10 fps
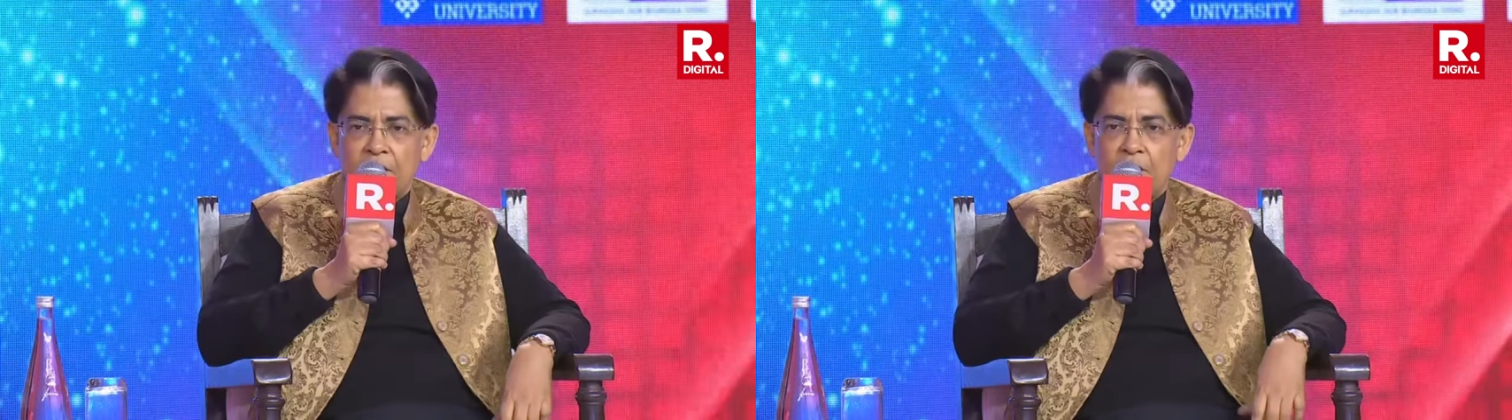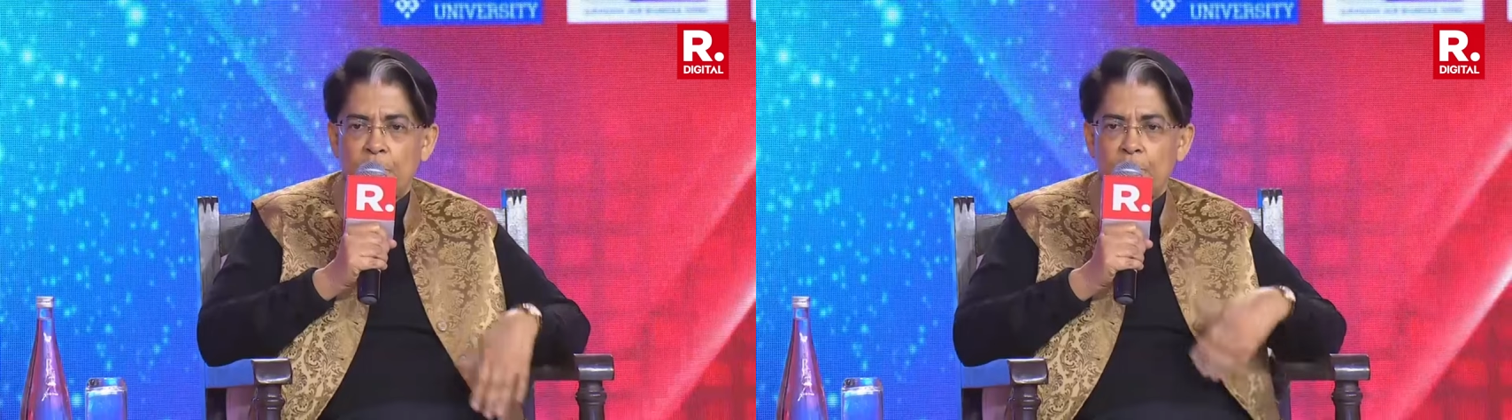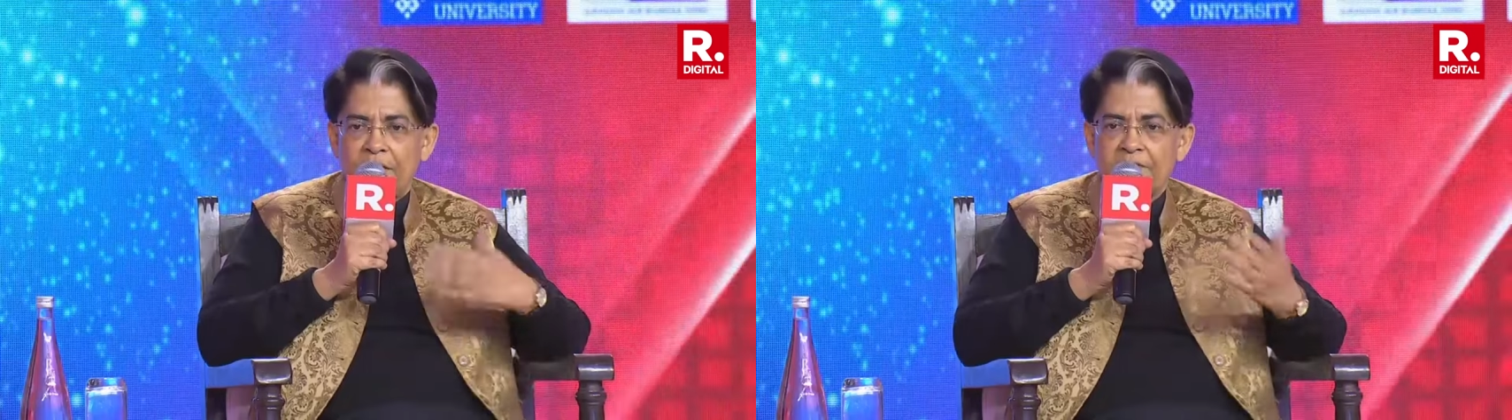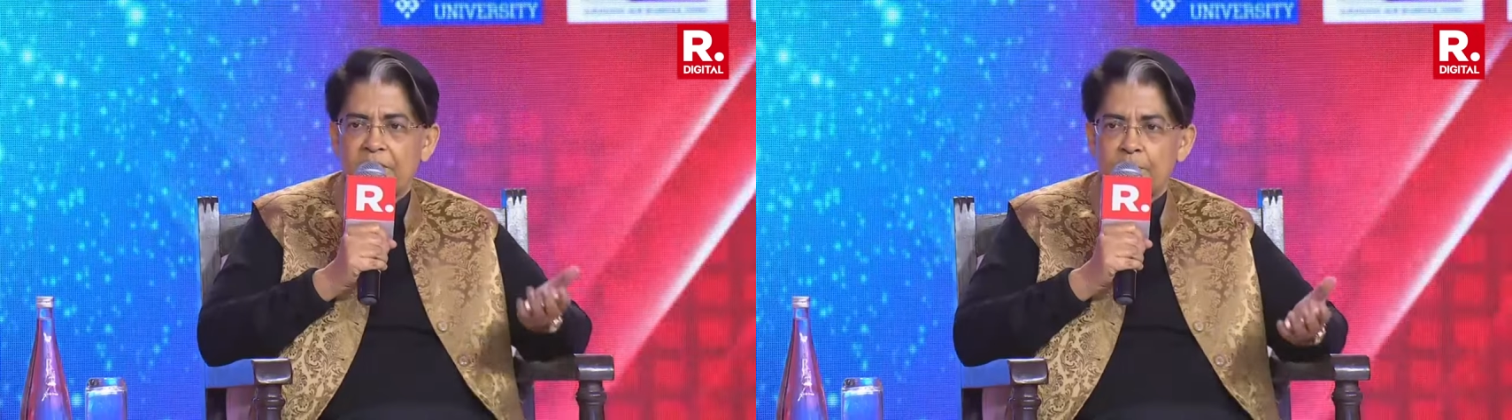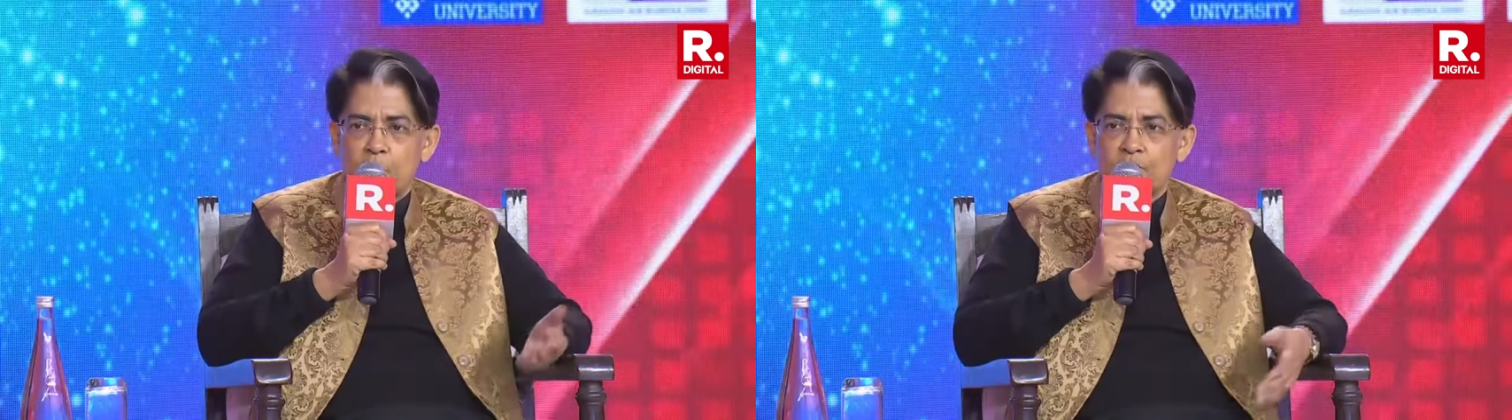you know, brave
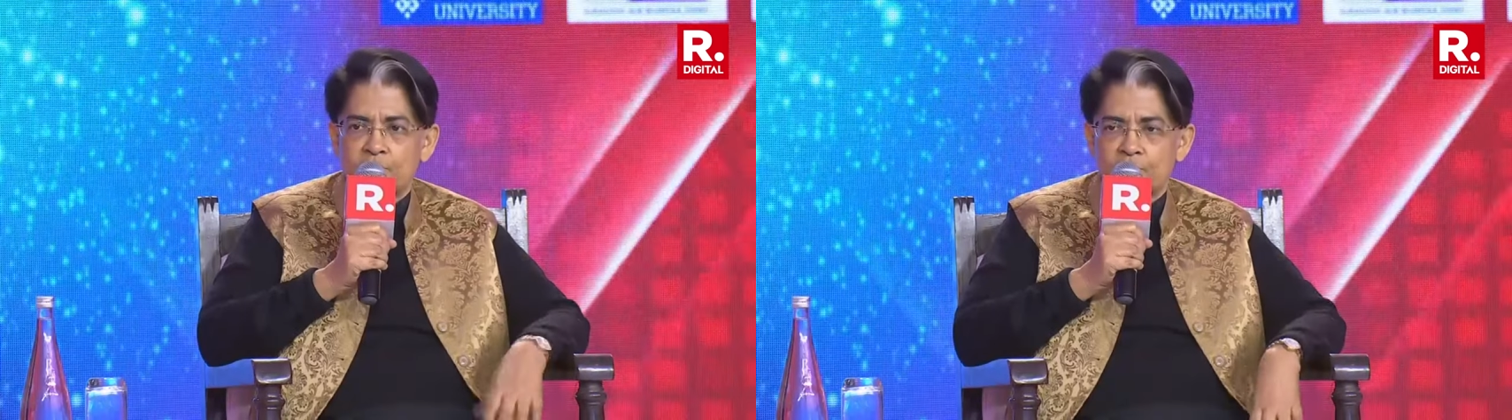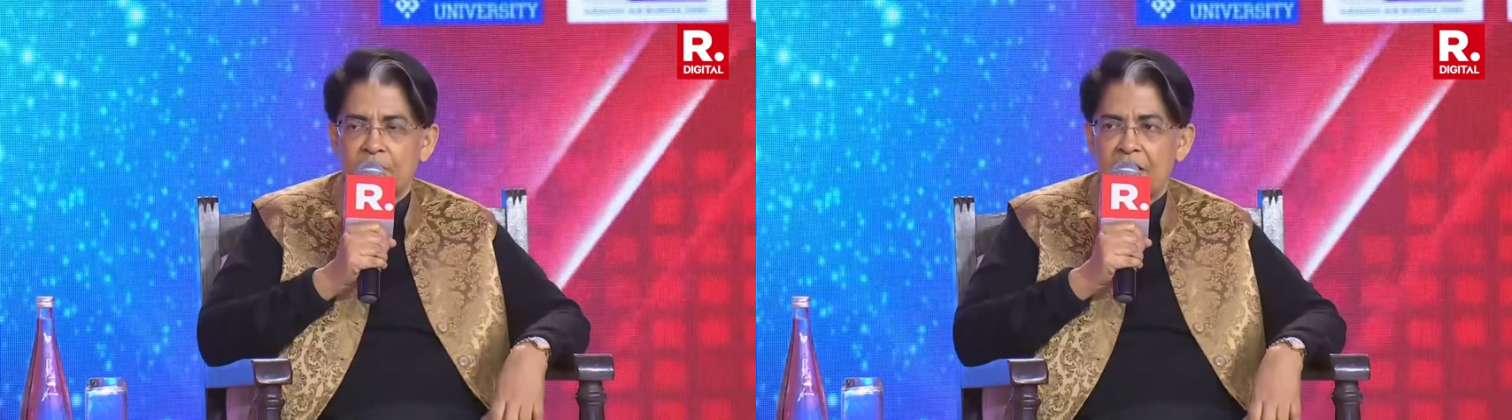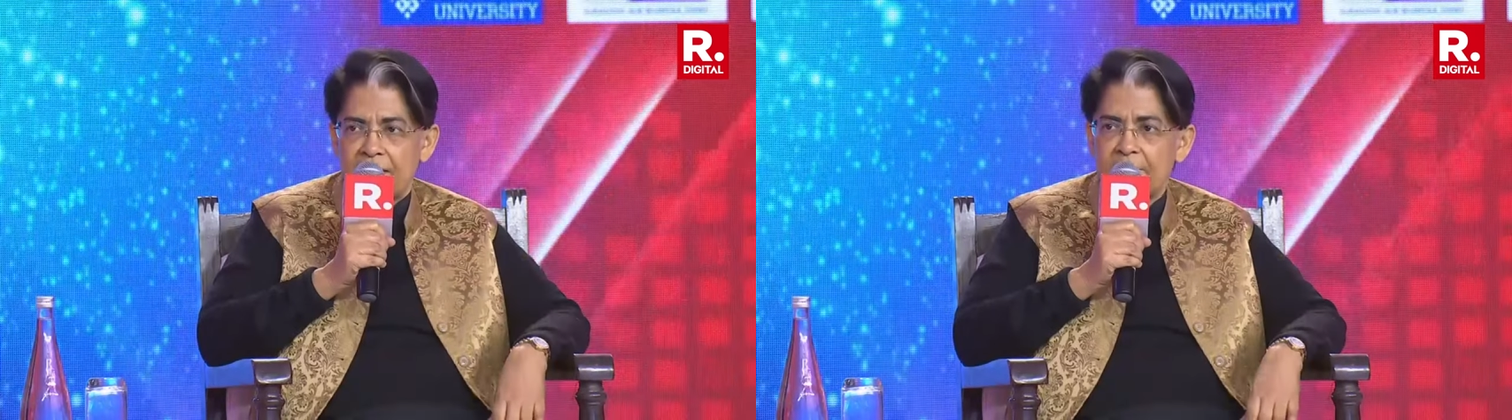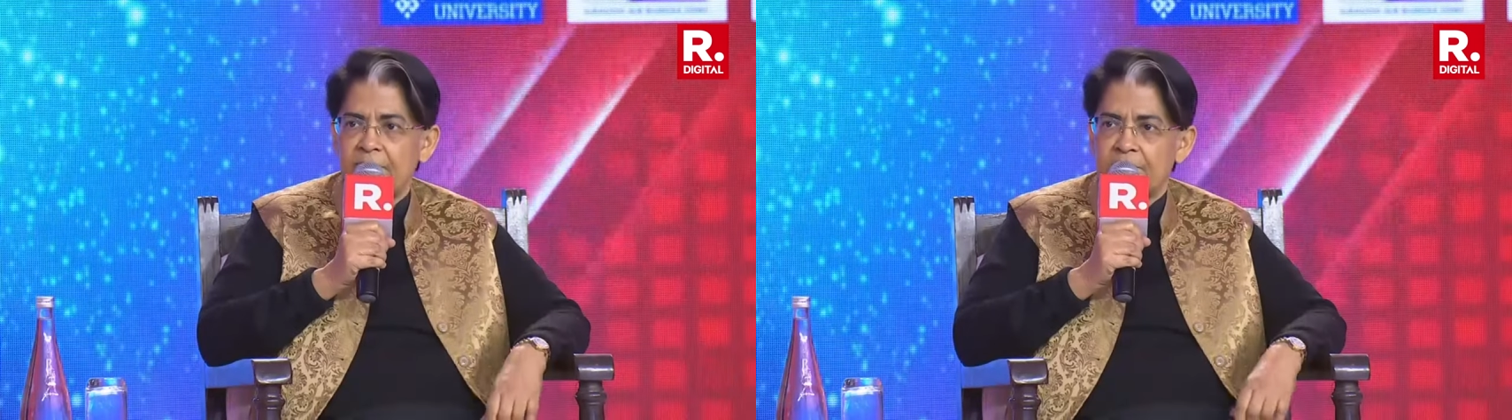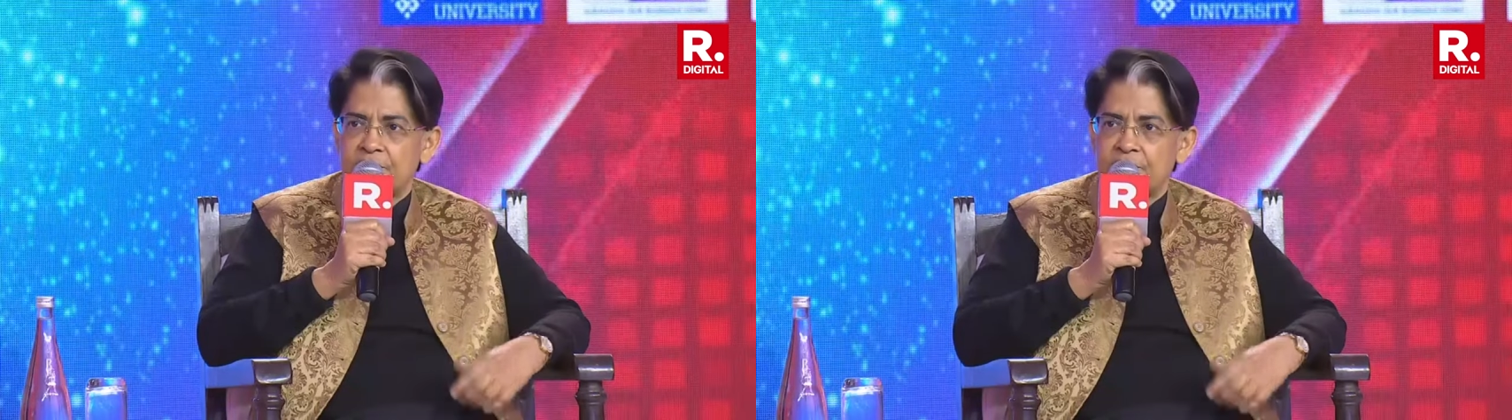approach to life.